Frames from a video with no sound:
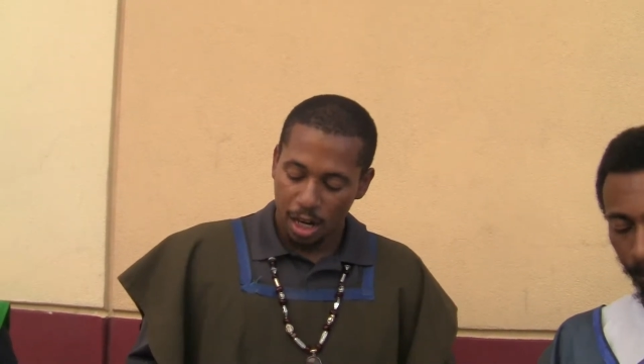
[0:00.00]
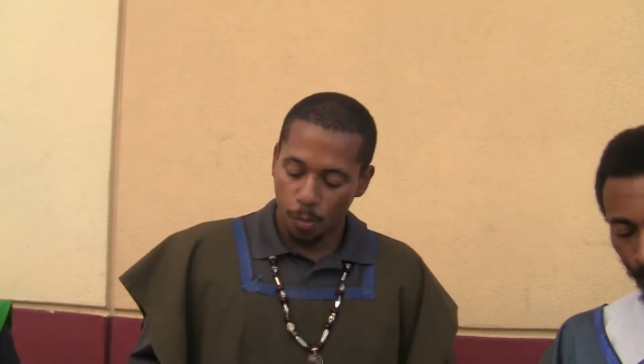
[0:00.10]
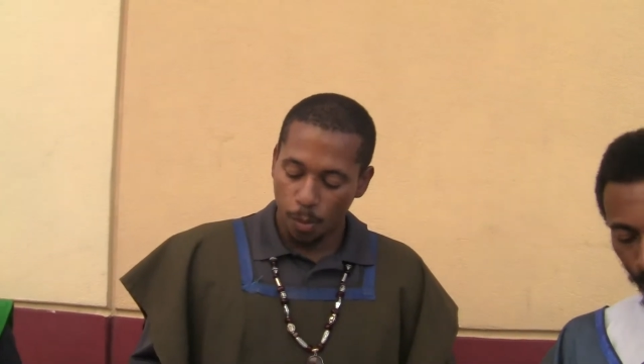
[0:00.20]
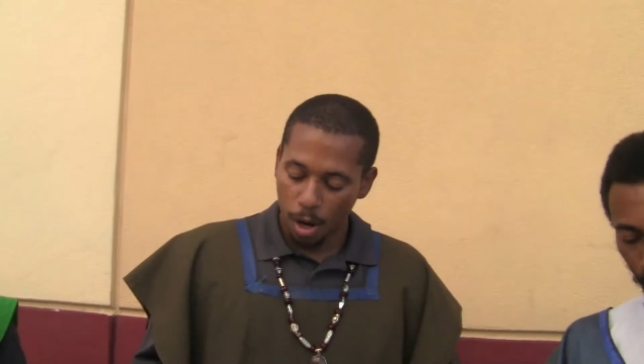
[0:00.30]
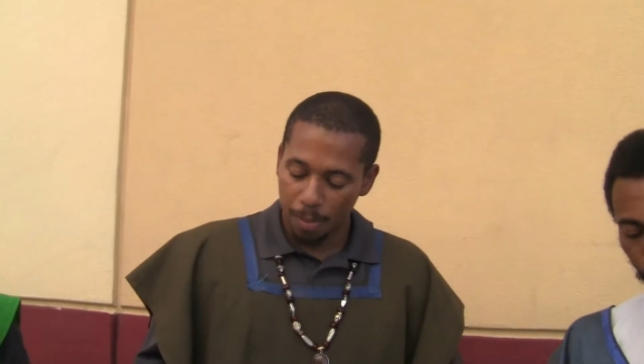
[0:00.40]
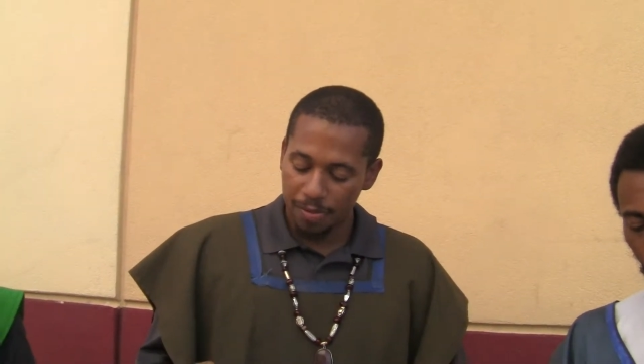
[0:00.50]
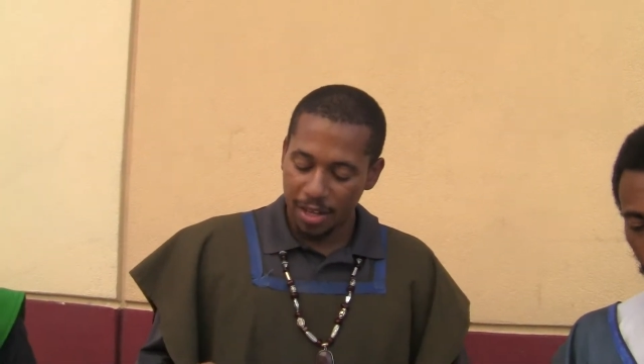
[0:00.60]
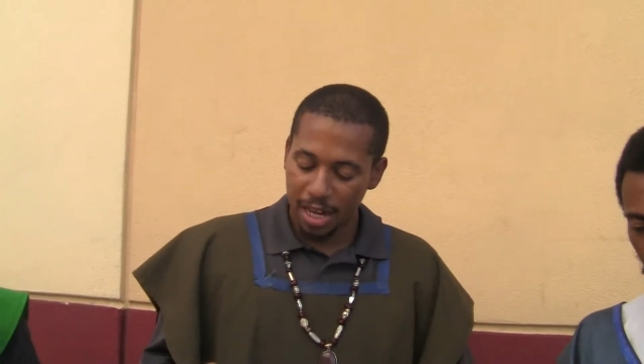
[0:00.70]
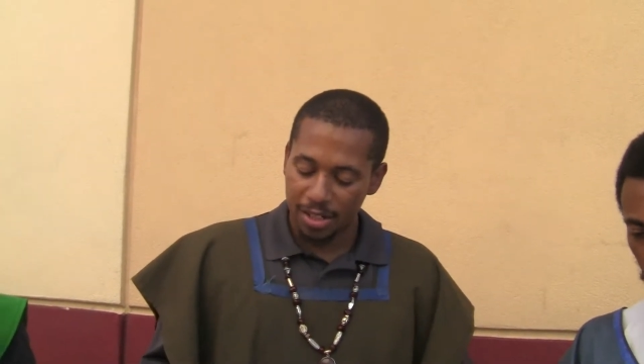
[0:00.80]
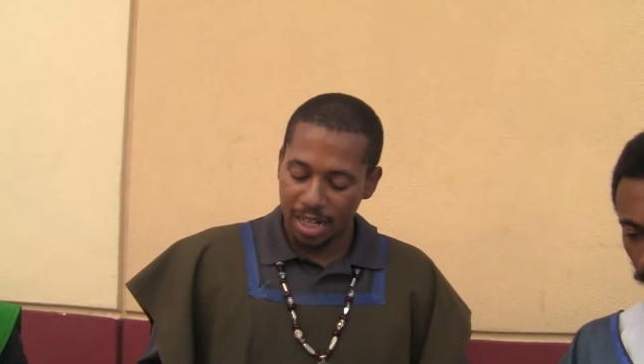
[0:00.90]
a workman
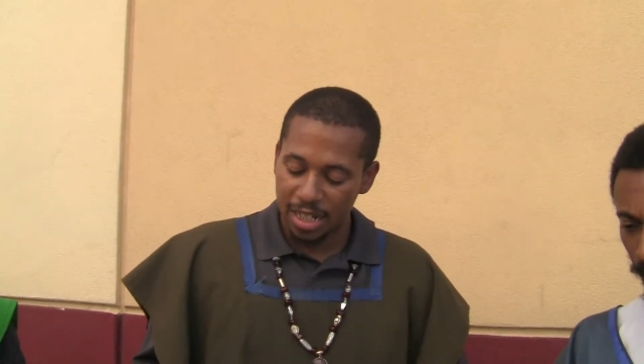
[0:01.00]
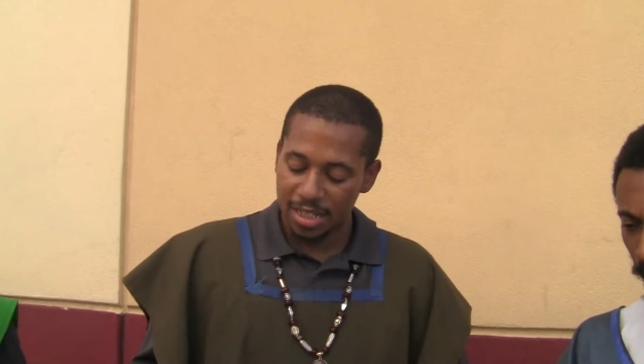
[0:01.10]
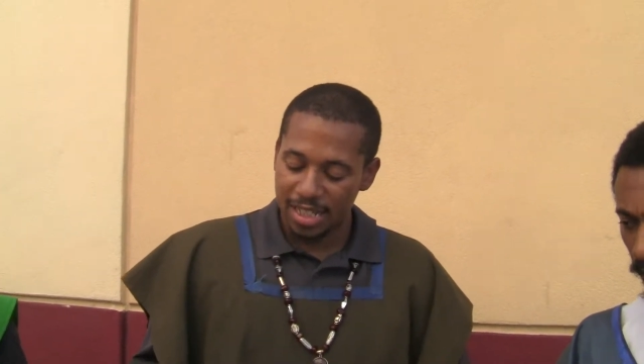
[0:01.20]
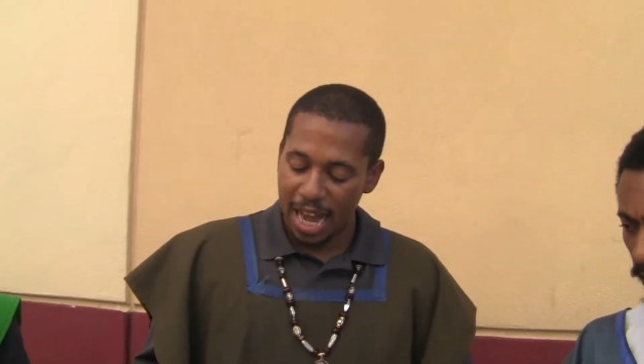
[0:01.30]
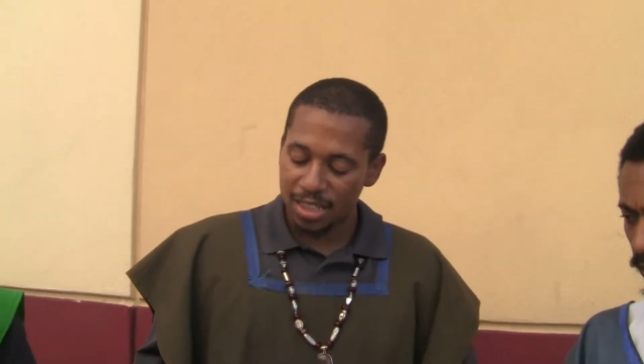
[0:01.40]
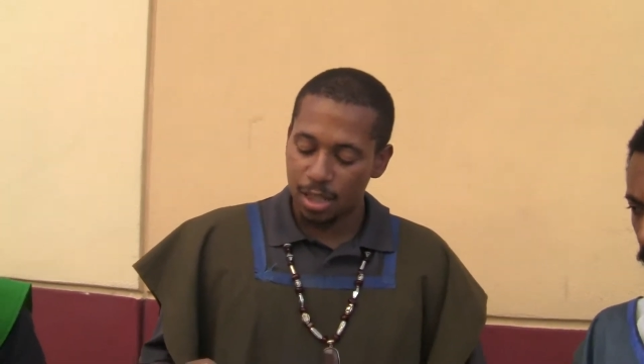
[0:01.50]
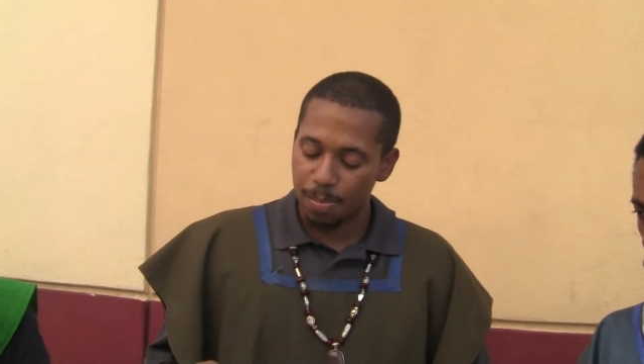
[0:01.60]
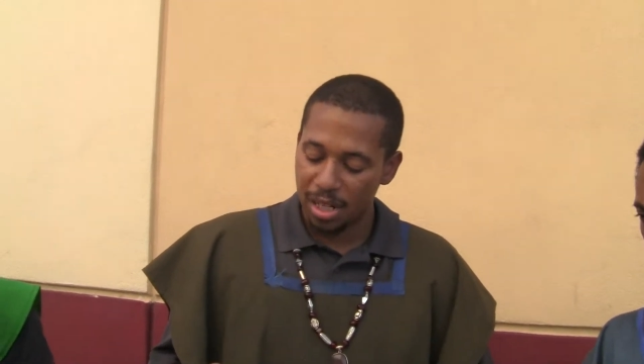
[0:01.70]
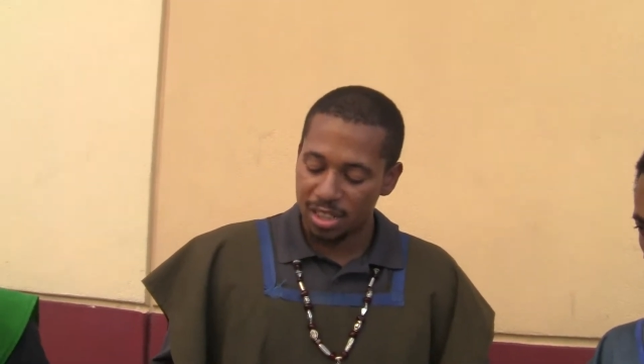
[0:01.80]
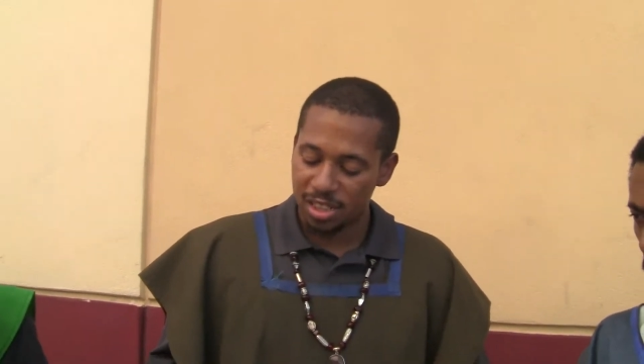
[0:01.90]
that needeth not to
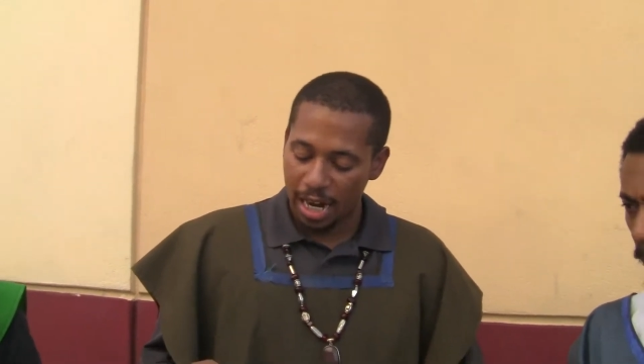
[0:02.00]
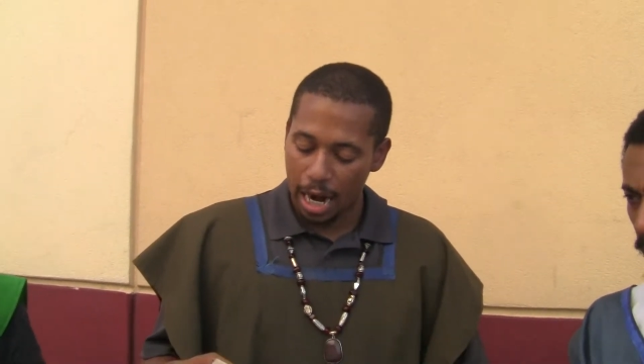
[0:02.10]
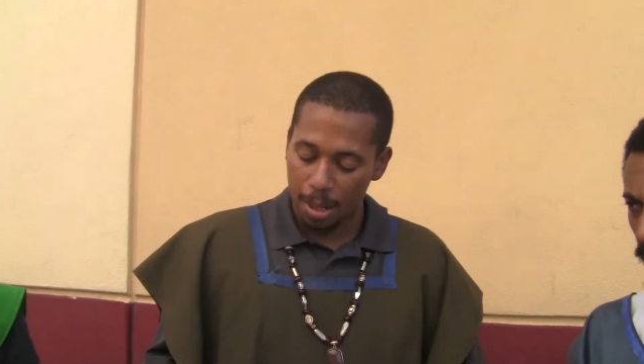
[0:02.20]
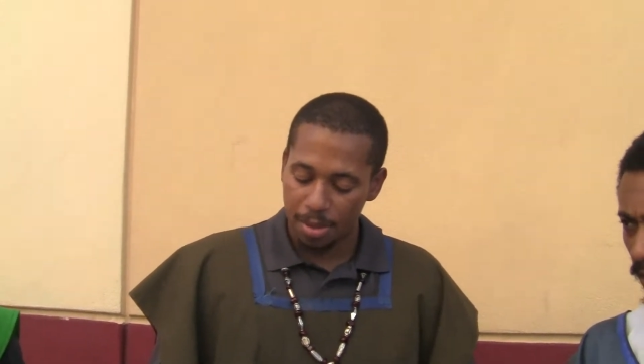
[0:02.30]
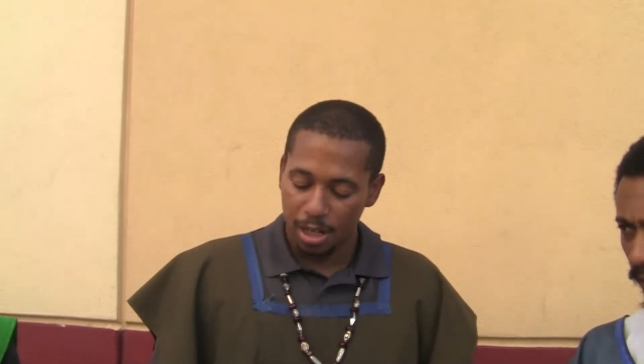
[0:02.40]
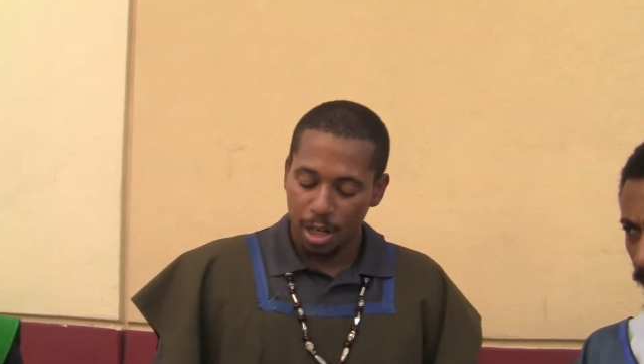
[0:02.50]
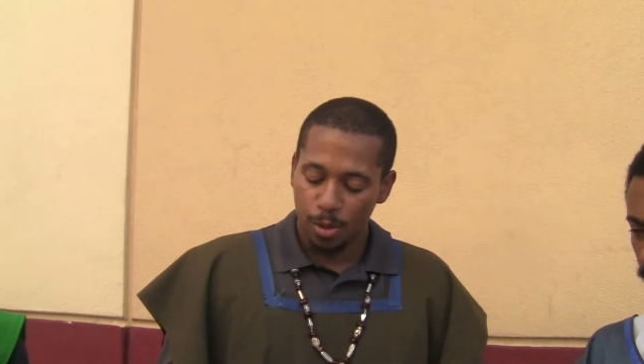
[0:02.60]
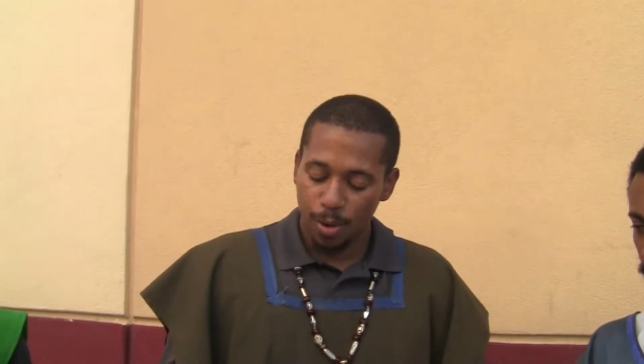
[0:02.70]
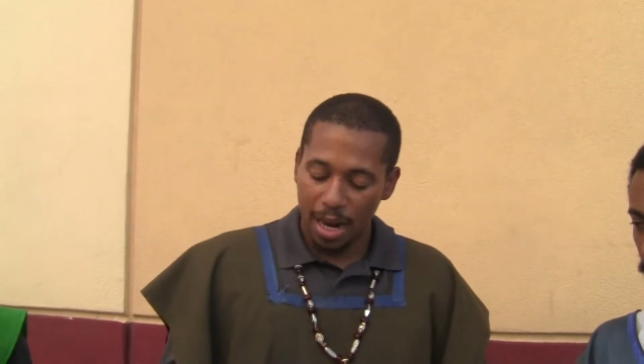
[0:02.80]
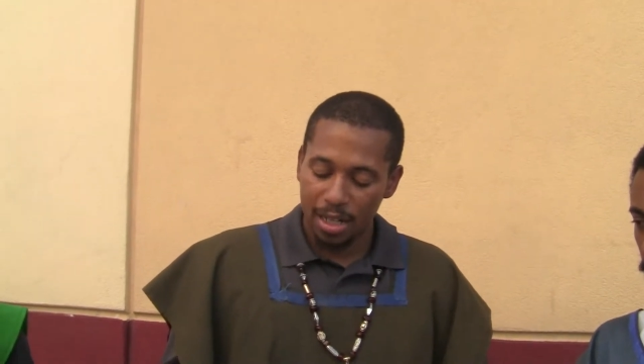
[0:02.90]
be ashamed,
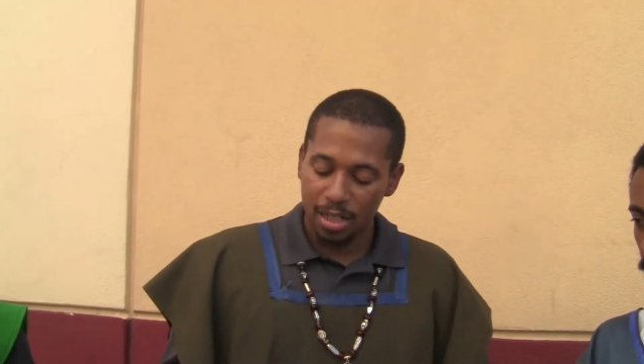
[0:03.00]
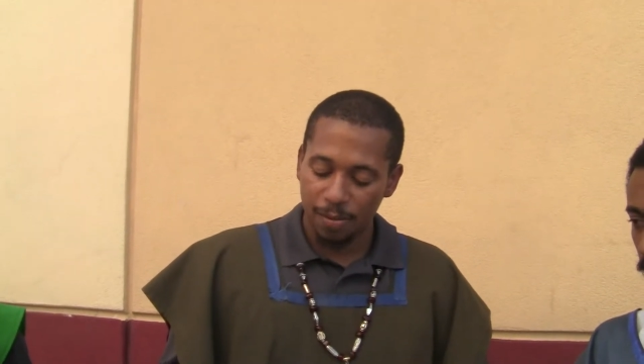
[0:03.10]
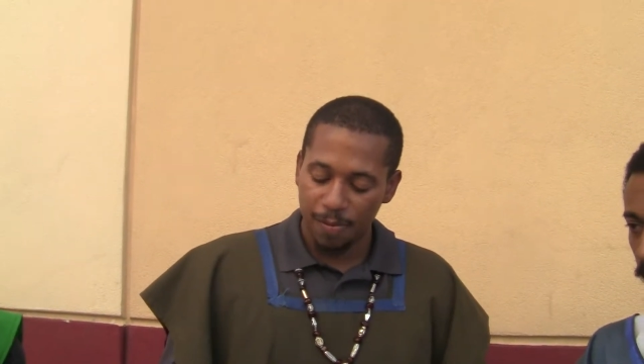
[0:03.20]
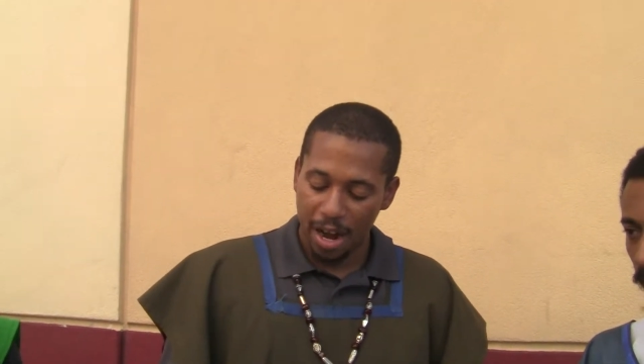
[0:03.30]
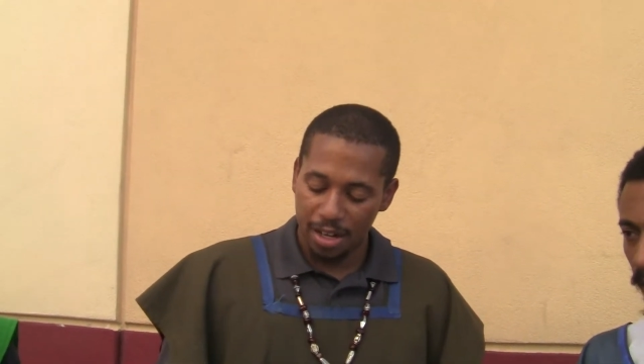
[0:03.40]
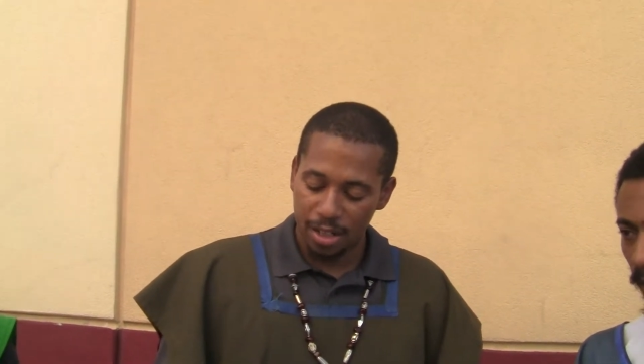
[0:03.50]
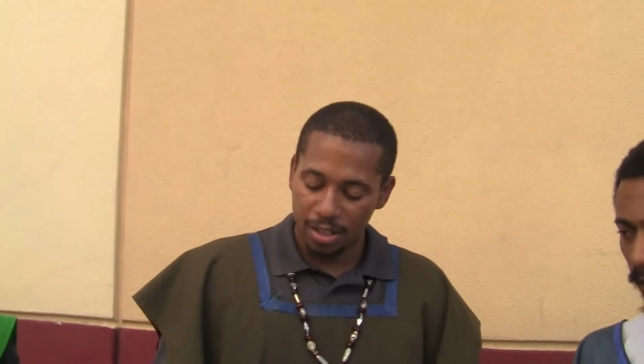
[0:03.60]
rightly dividing